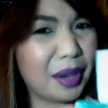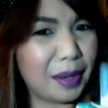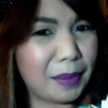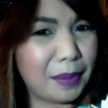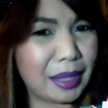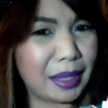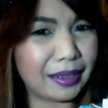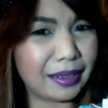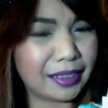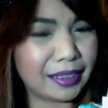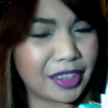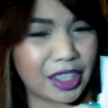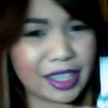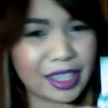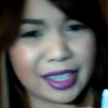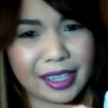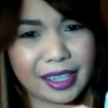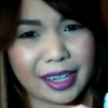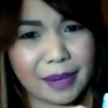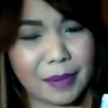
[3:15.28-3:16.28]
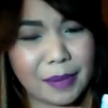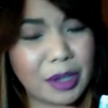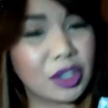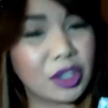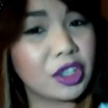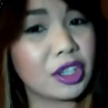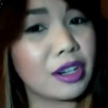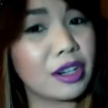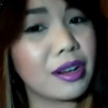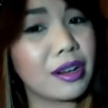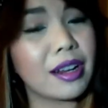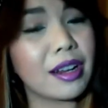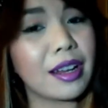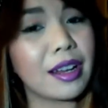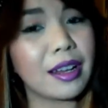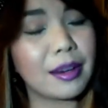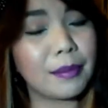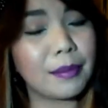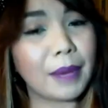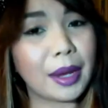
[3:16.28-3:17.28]
mean, just like I mentioned
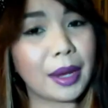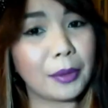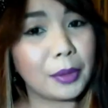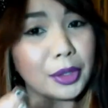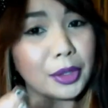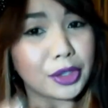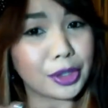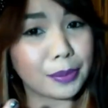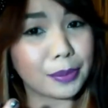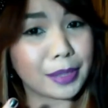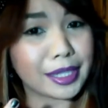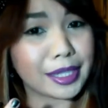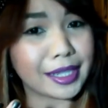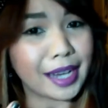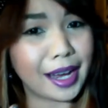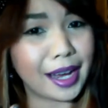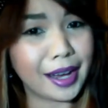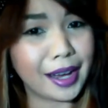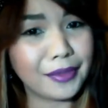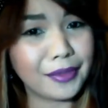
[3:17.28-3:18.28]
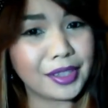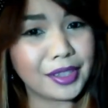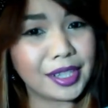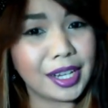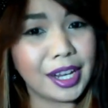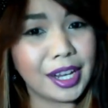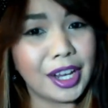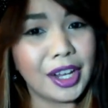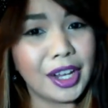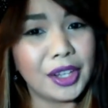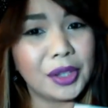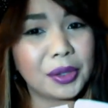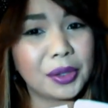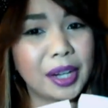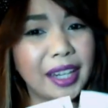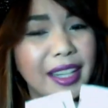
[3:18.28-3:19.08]
in my winter must-haves, you kind